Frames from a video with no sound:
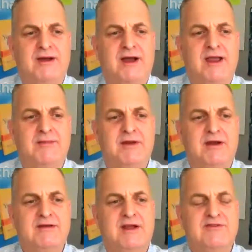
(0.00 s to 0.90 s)
I am
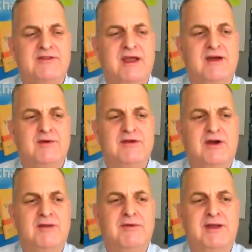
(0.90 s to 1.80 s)
not touching that one,
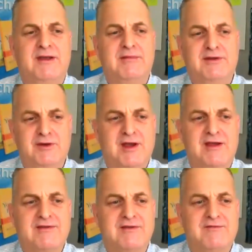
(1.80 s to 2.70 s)
Don Bohem, but you guys
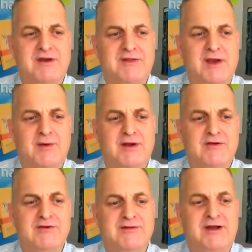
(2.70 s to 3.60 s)
can figure that one out
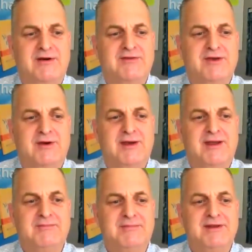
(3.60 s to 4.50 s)
yourself. Go
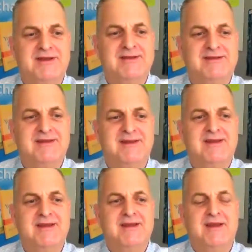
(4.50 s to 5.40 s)
ahead, please.
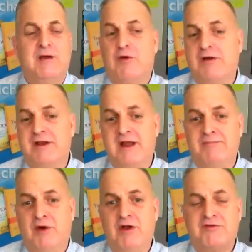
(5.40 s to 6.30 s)
Rhonda
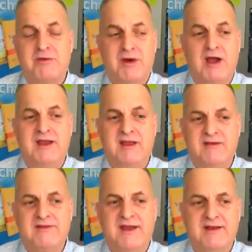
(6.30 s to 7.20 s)
Knight Boyle's reminding
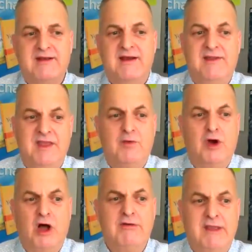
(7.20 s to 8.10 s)
us that I think we're
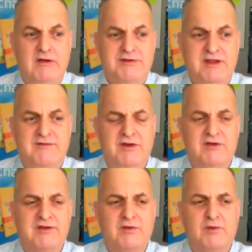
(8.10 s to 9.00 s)
all guilty of
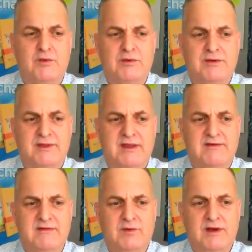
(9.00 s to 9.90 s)
using
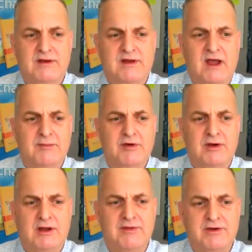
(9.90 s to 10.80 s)
these at one time or
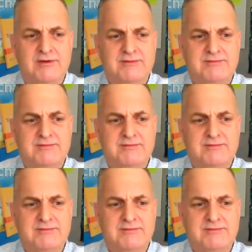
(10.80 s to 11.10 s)
another.